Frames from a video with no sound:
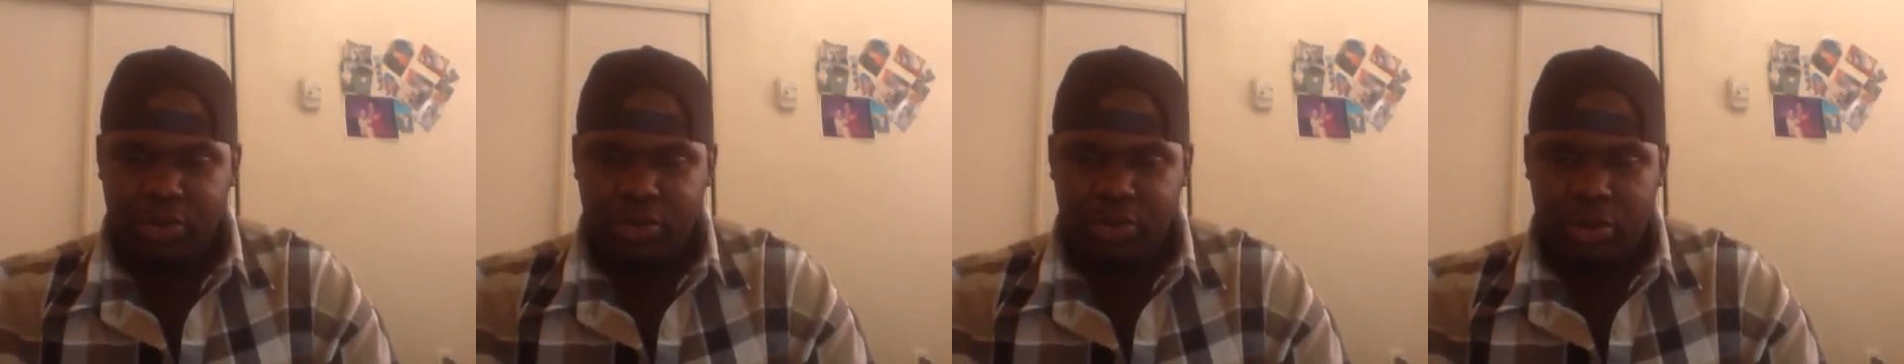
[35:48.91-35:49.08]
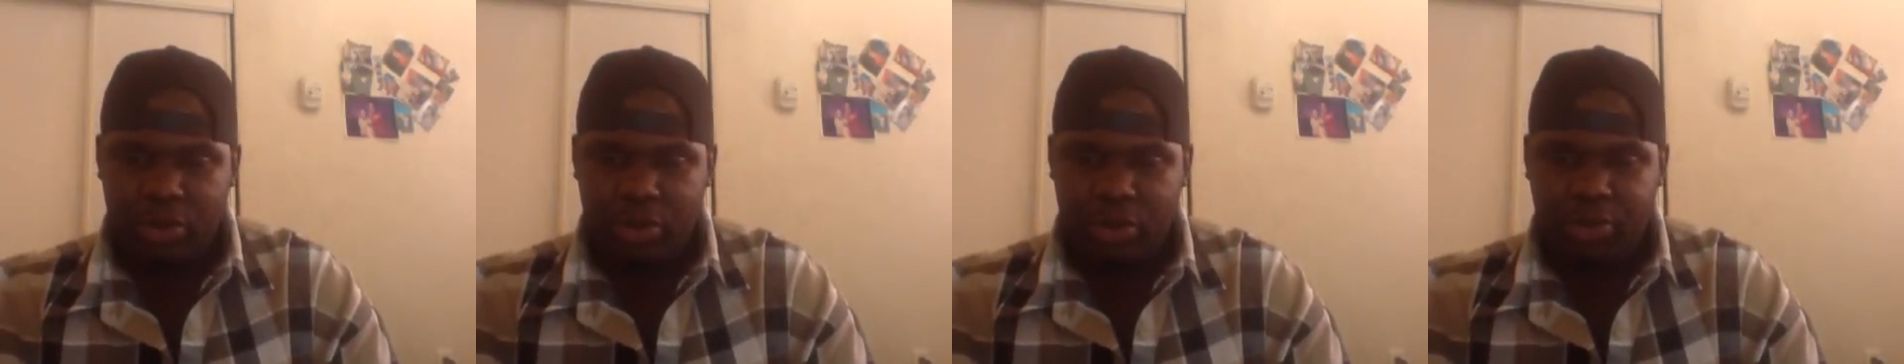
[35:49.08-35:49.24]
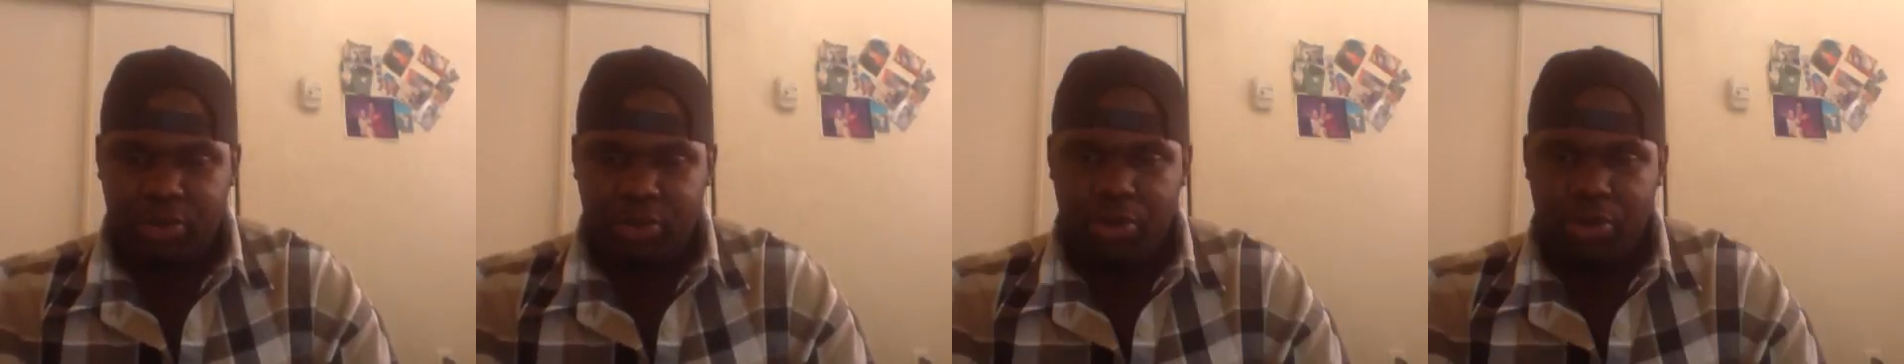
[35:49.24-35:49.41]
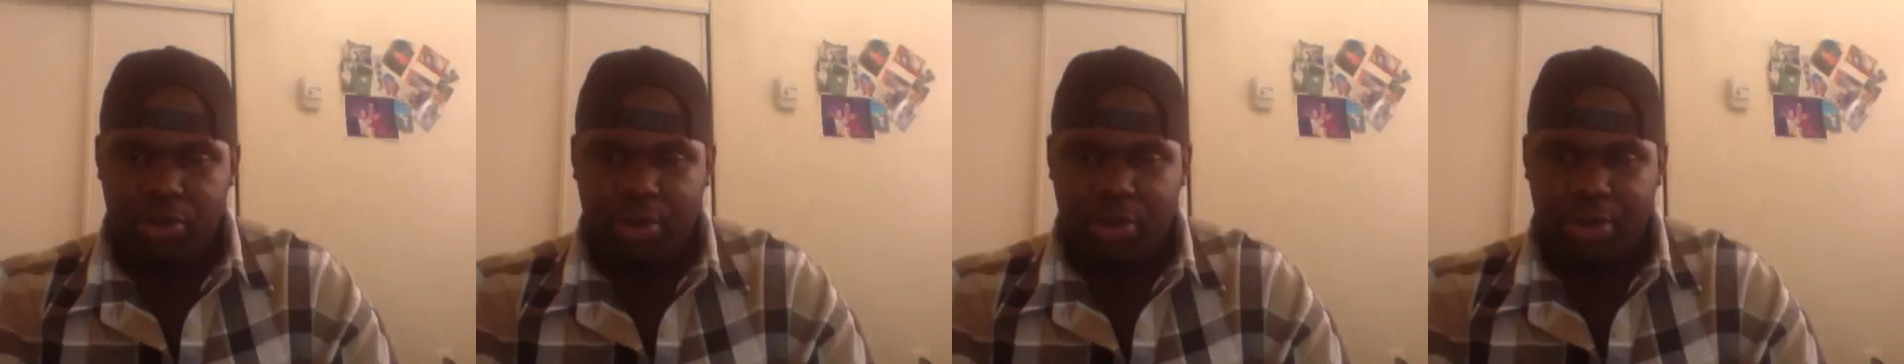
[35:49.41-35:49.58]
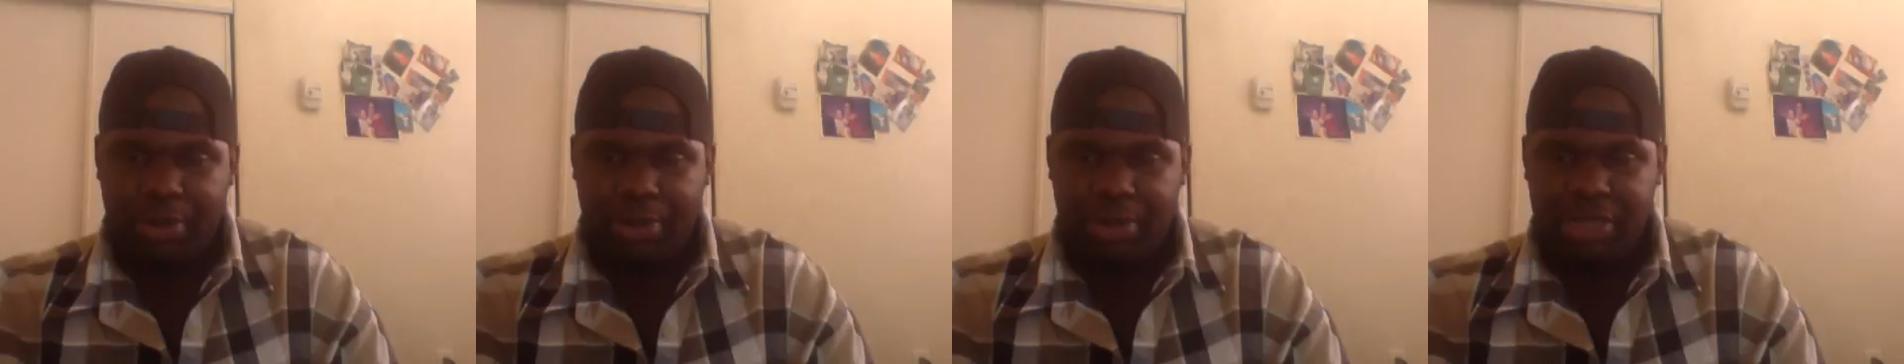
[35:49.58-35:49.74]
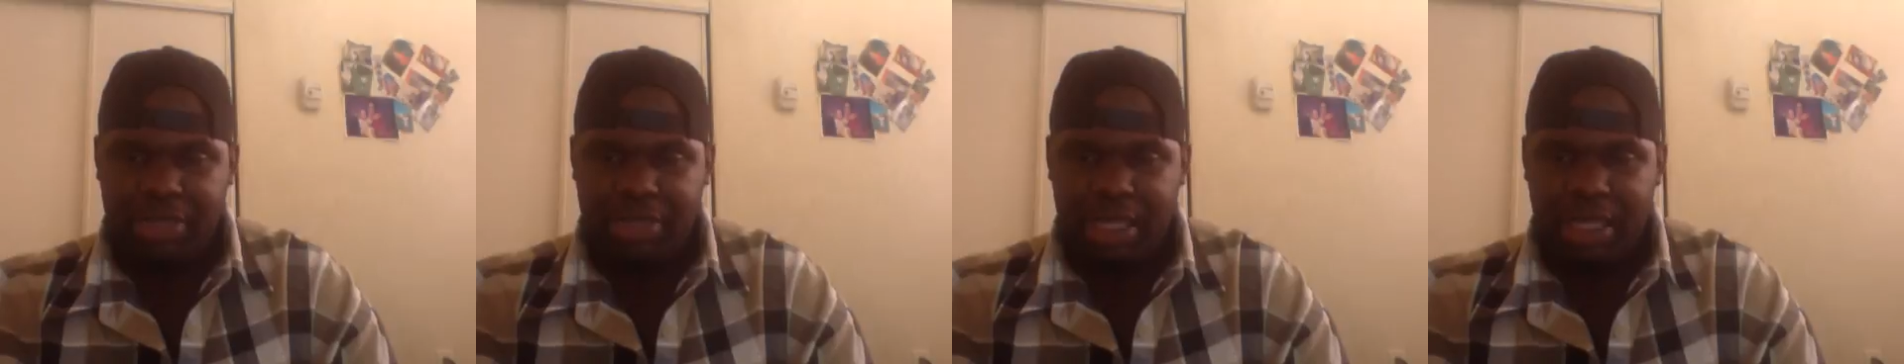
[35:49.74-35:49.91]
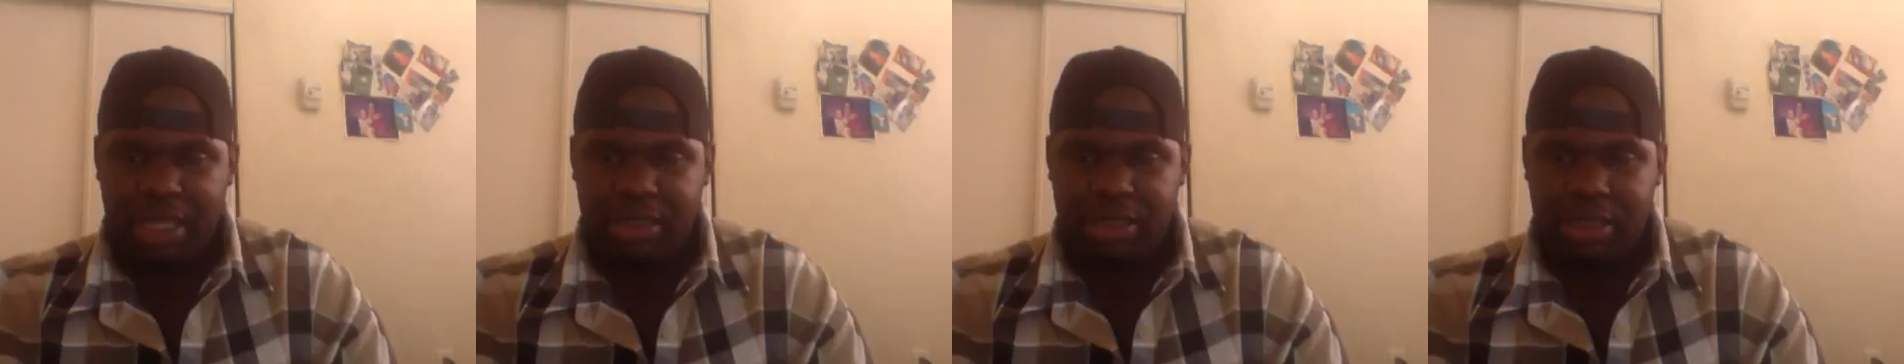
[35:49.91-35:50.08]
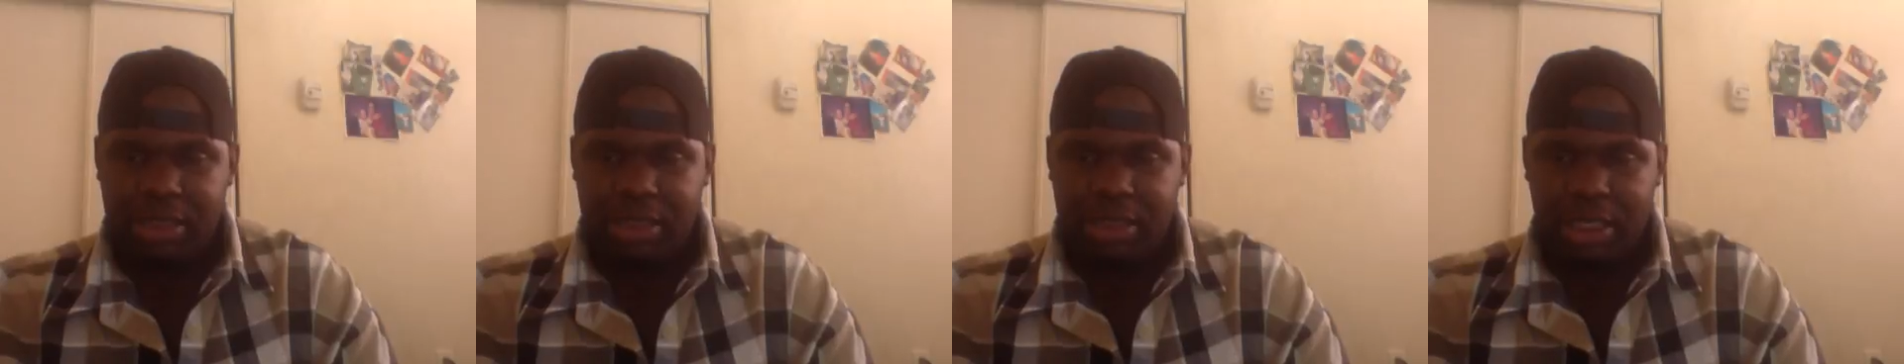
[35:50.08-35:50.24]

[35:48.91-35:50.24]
on porn websites,